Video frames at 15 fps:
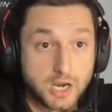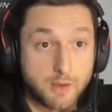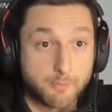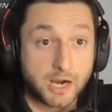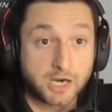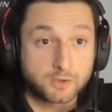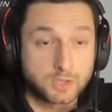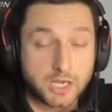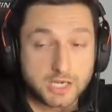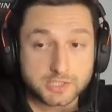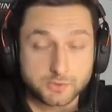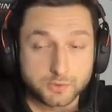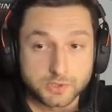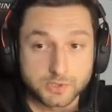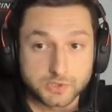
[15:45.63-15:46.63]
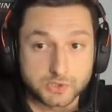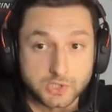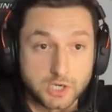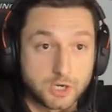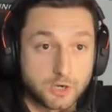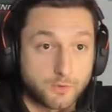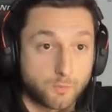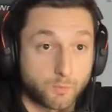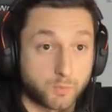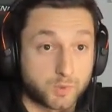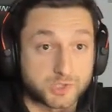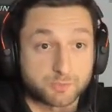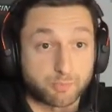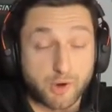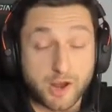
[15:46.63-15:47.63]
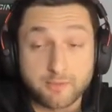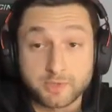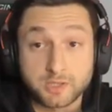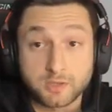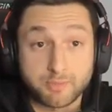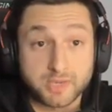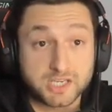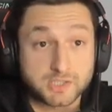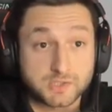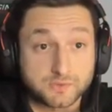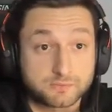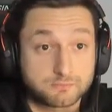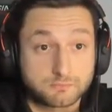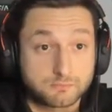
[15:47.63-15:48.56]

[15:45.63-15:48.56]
Manolas was probably the biggest